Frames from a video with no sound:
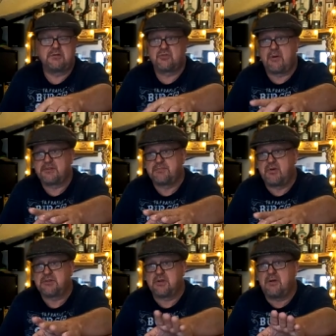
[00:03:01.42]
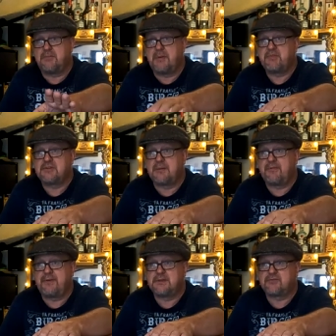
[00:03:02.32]
subscribes to my channel. I can't remember his name, I
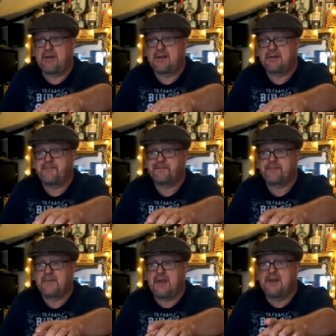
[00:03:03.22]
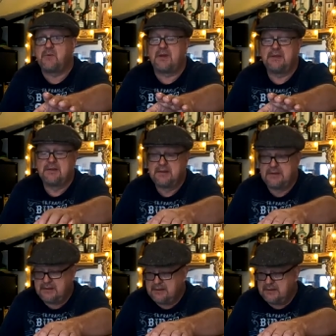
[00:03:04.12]
think it's Frank. Anyway,
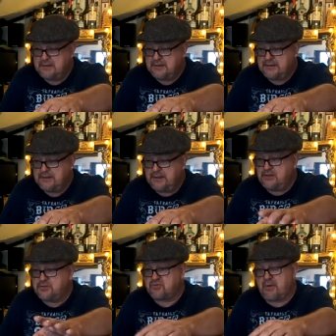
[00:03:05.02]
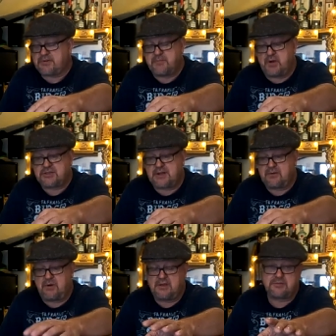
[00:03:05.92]
he subscribes to my
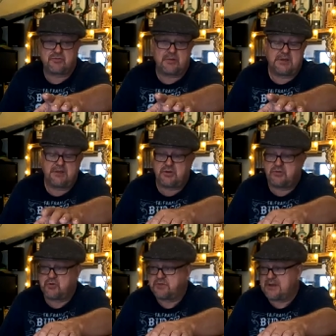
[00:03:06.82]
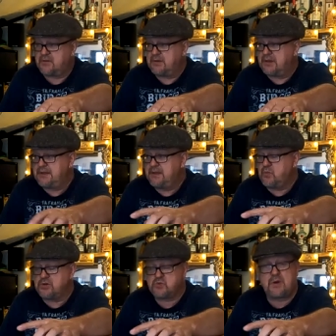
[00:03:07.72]
channel, I subscribe to his YouTube channel, and he
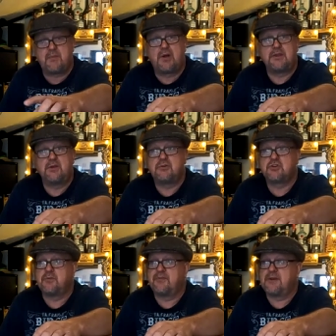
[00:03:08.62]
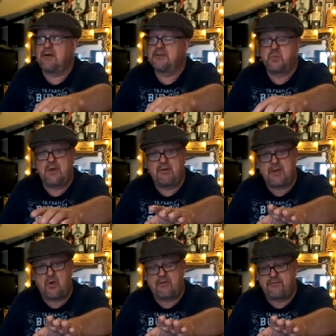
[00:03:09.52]
watched one of my YouTube videos where I
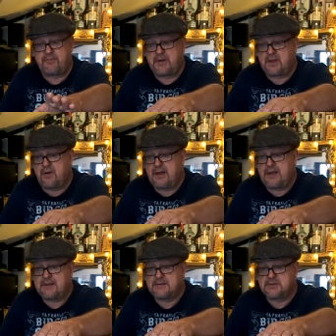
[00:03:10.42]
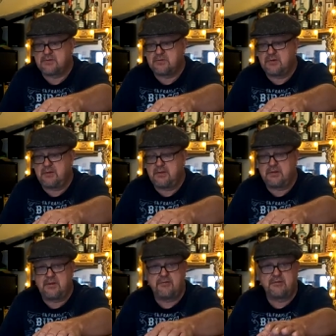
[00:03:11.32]
go off my kayak to uh,
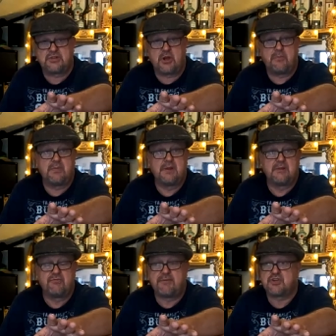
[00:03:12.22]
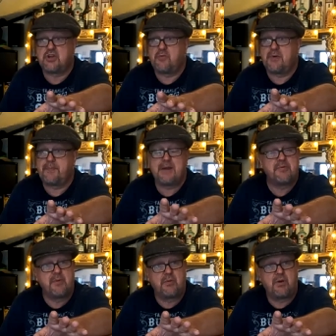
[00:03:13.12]
uh Chelm, River Chelm, a
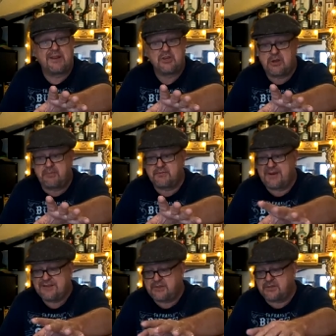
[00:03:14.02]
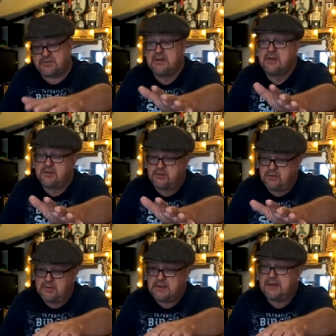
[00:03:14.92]
paper mill lock in Chelmsford, Essex,
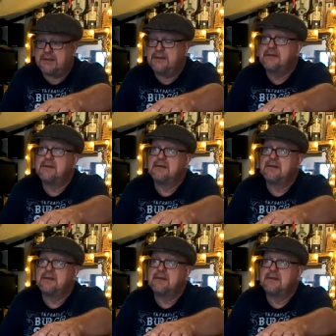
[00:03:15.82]
UK